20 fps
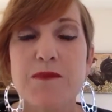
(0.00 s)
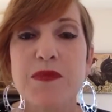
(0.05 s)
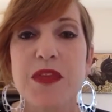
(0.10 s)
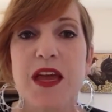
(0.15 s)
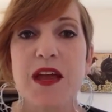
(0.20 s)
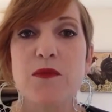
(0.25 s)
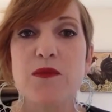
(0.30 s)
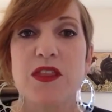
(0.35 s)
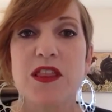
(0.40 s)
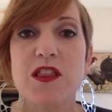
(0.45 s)

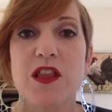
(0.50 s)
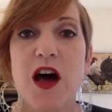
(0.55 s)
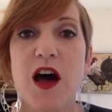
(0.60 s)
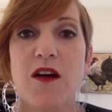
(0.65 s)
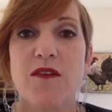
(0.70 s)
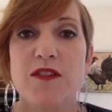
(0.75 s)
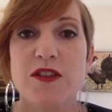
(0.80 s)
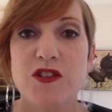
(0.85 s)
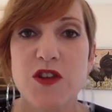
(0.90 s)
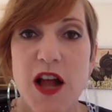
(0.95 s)
And with law
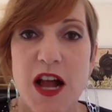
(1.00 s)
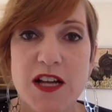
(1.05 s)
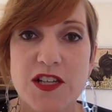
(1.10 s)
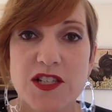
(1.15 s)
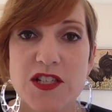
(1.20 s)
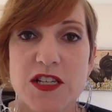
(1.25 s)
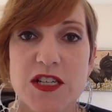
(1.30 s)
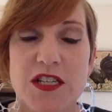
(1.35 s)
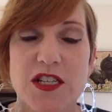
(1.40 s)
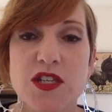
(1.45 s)
of
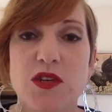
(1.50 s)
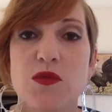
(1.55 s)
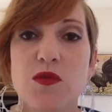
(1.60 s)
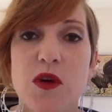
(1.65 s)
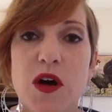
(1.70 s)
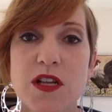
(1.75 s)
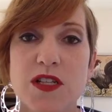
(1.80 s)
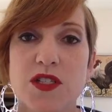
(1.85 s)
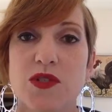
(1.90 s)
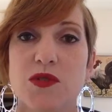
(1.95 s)
attraction, you
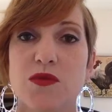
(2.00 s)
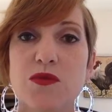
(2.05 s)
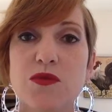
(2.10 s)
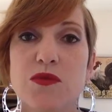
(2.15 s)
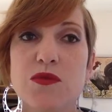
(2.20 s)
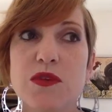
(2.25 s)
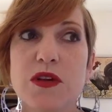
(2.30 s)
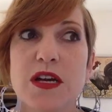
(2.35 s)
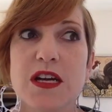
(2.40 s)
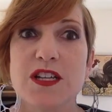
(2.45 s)
want
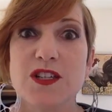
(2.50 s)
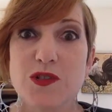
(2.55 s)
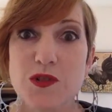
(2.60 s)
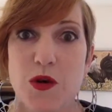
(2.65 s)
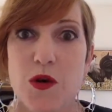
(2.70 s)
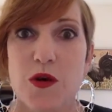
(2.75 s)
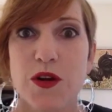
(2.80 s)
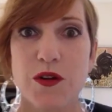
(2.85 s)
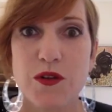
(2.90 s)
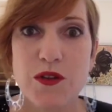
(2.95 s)
to
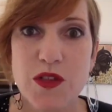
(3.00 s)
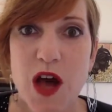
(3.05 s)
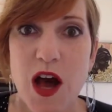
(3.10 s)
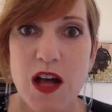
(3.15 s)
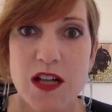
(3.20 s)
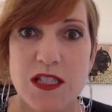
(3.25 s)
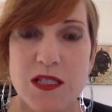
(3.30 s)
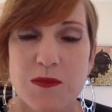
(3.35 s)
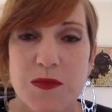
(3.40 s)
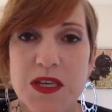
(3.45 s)
control your
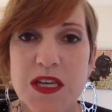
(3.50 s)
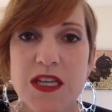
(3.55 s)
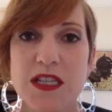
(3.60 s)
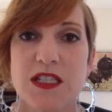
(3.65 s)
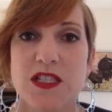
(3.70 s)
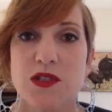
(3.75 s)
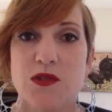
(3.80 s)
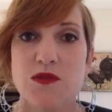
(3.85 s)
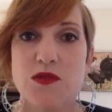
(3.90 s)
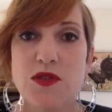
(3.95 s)
thoughts,
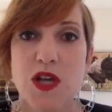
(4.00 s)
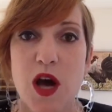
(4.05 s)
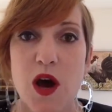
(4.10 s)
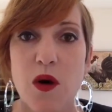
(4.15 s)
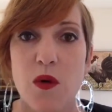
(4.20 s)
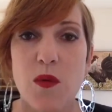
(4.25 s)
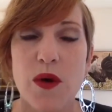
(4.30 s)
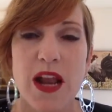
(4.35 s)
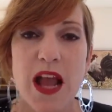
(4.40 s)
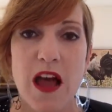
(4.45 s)
because
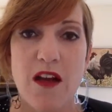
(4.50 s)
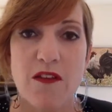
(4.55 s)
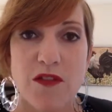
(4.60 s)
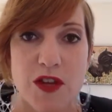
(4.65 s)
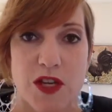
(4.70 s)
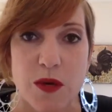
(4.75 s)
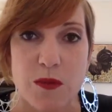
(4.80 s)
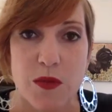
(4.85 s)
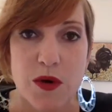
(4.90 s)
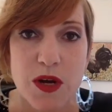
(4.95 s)
whatever
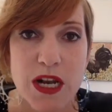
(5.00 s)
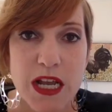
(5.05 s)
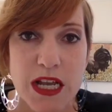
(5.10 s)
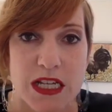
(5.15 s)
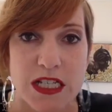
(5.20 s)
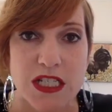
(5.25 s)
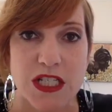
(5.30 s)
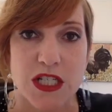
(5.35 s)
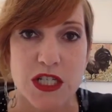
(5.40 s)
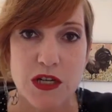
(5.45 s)
you put
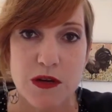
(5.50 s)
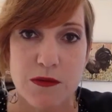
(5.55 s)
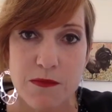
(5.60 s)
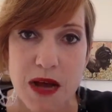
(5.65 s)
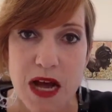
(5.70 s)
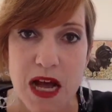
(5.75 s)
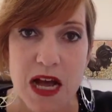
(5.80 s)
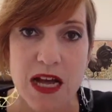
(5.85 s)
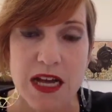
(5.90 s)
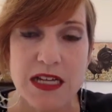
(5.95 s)
into your
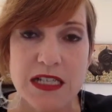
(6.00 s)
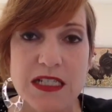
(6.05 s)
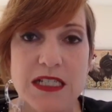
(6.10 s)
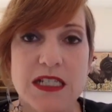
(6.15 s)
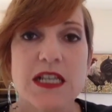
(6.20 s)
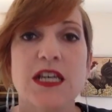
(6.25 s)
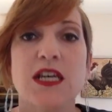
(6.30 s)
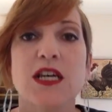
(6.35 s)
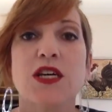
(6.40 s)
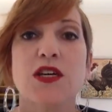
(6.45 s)
mind
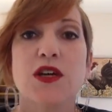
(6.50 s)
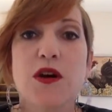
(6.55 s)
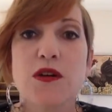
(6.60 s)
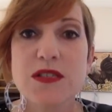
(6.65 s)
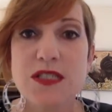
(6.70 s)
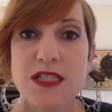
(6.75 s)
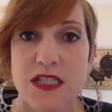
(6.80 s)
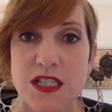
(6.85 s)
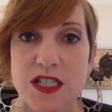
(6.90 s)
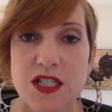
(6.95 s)

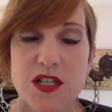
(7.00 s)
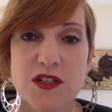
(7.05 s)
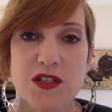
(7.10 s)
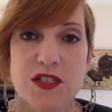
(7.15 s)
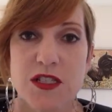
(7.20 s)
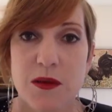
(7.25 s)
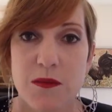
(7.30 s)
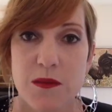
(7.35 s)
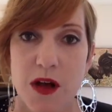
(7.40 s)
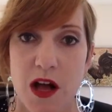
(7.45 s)
goes into your
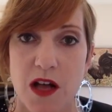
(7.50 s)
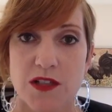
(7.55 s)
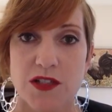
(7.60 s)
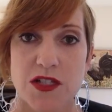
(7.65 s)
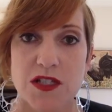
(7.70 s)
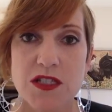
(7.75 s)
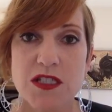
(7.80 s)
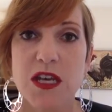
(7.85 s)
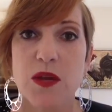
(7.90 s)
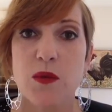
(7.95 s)

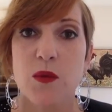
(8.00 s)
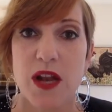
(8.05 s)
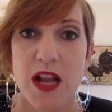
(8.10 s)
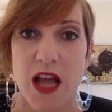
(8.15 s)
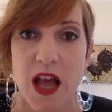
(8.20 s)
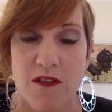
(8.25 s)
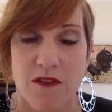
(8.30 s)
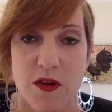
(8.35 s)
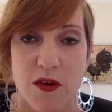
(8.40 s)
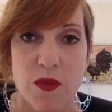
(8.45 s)
subconscious, and
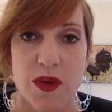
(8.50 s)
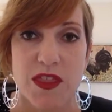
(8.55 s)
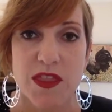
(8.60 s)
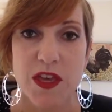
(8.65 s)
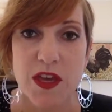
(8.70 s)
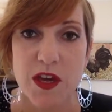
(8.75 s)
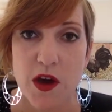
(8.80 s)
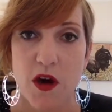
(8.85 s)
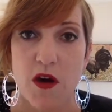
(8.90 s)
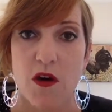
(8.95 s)
whatever we
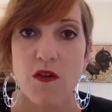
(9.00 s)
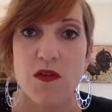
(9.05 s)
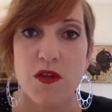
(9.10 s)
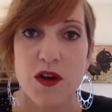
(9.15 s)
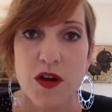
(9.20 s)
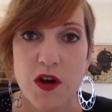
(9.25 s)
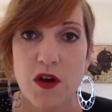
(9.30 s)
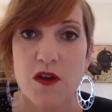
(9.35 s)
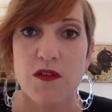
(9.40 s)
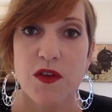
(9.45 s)
think over
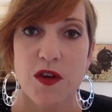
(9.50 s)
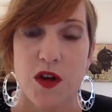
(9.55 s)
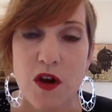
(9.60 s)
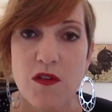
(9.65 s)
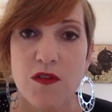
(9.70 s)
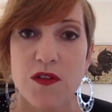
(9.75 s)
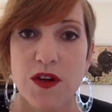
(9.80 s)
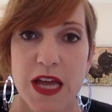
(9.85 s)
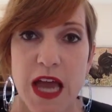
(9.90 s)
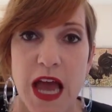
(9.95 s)
and over and
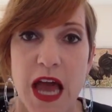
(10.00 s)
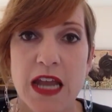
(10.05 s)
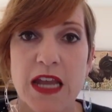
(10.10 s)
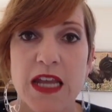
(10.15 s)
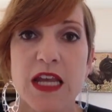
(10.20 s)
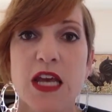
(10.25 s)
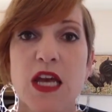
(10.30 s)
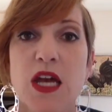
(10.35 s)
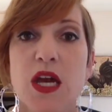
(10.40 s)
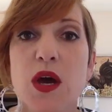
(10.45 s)
over again,
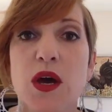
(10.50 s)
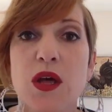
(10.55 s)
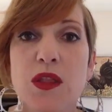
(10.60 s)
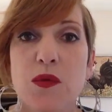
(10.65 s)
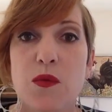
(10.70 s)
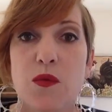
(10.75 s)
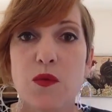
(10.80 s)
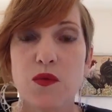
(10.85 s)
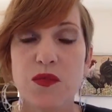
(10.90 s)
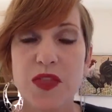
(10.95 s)

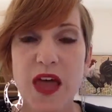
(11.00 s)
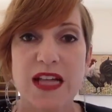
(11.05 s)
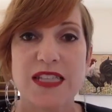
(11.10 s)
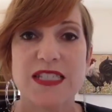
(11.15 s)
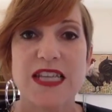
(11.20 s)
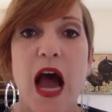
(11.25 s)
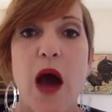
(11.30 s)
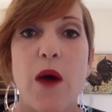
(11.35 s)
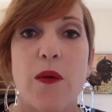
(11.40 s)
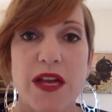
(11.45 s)
that's
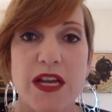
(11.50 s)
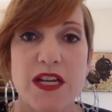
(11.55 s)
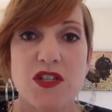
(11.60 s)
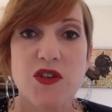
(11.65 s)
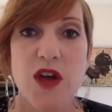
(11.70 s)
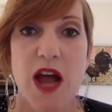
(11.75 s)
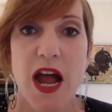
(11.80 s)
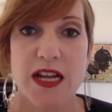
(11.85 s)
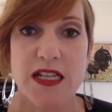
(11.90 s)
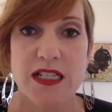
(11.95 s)
how we
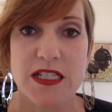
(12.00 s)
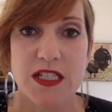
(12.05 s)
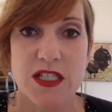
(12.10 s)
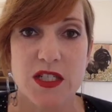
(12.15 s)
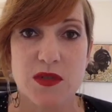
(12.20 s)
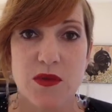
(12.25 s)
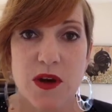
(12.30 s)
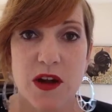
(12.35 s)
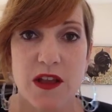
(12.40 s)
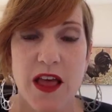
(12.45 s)
attract
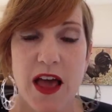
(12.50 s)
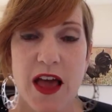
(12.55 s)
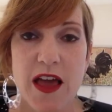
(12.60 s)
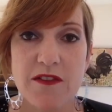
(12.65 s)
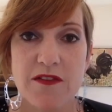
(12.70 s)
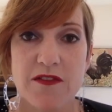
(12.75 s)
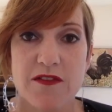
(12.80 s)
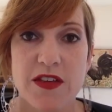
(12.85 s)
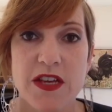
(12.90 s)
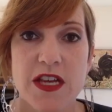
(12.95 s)
into our
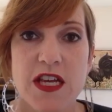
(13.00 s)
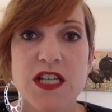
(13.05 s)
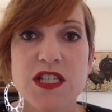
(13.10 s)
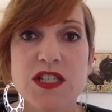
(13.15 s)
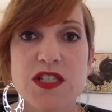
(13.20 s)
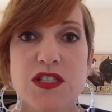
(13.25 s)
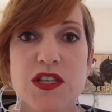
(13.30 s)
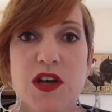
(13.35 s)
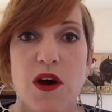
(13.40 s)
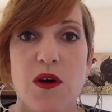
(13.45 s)
life.
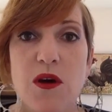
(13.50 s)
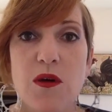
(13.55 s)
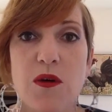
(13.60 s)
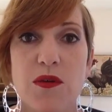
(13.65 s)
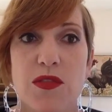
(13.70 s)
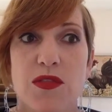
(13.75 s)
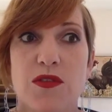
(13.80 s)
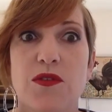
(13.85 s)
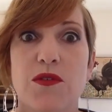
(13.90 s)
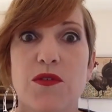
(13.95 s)

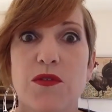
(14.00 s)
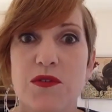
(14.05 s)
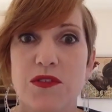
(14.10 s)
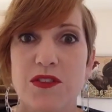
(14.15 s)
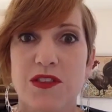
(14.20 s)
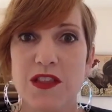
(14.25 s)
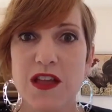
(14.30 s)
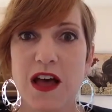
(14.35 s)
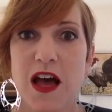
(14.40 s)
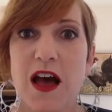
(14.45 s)
So through
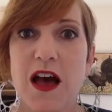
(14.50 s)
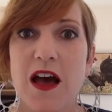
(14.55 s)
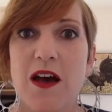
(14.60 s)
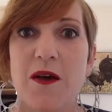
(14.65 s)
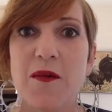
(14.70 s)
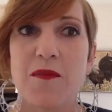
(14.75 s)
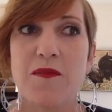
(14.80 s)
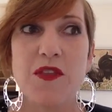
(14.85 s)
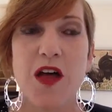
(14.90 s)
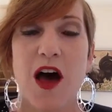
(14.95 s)

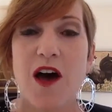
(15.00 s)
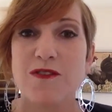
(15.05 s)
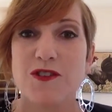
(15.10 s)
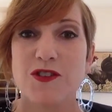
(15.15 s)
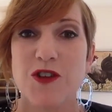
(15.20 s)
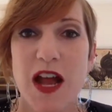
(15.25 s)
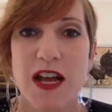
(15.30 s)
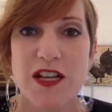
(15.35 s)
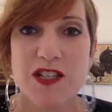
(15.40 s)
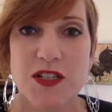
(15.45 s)
law of
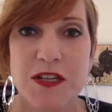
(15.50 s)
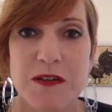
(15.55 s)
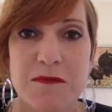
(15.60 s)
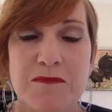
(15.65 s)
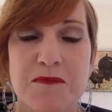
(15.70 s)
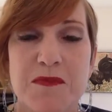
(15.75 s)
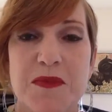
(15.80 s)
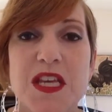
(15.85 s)
attraction.